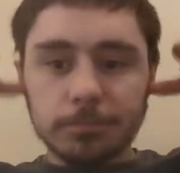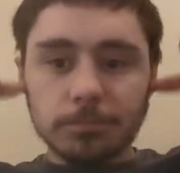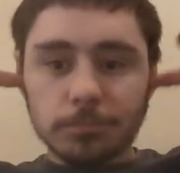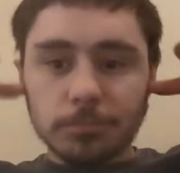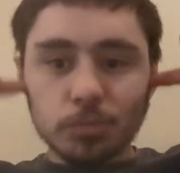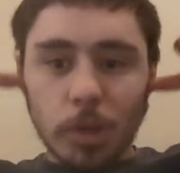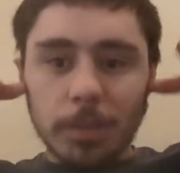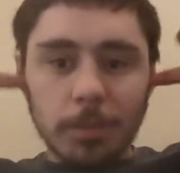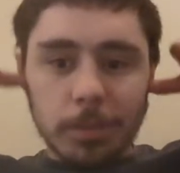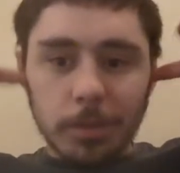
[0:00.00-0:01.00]
when
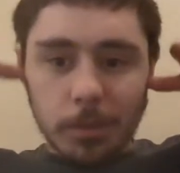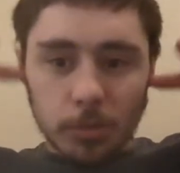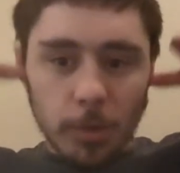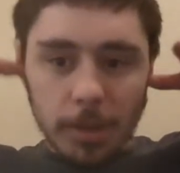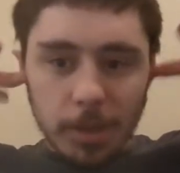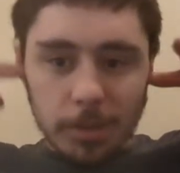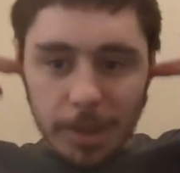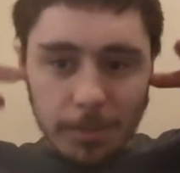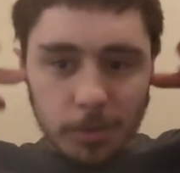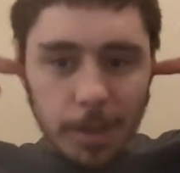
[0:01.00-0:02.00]
the Samsung
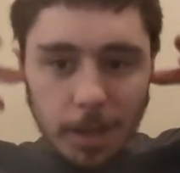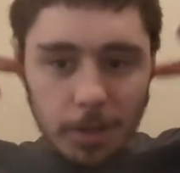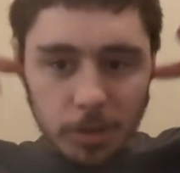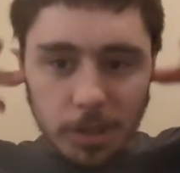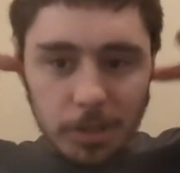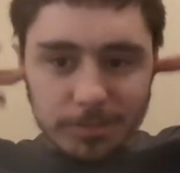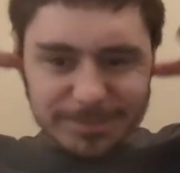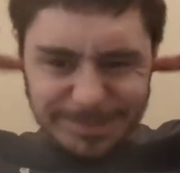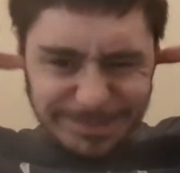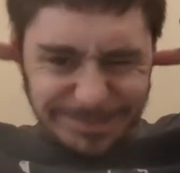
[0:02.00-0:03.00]
Galaxy
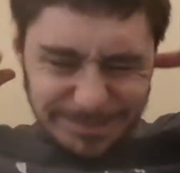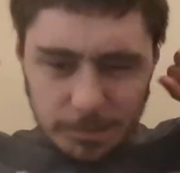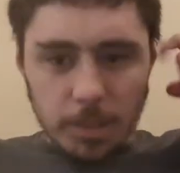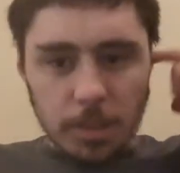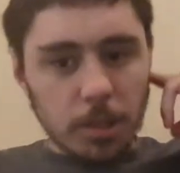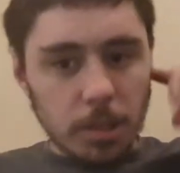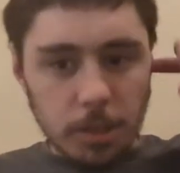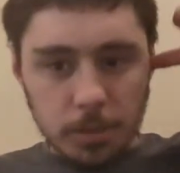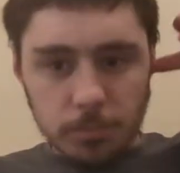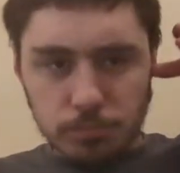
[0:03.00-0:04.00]

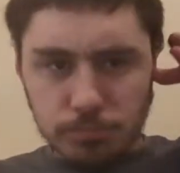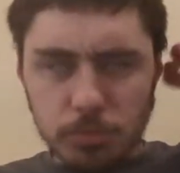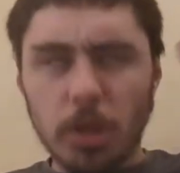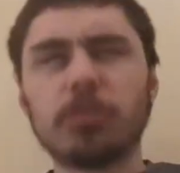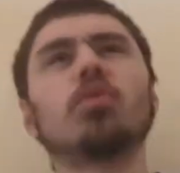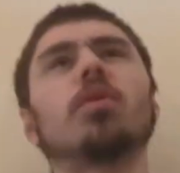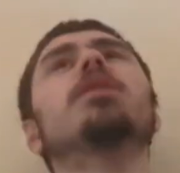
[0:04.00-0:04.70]
S20, whatever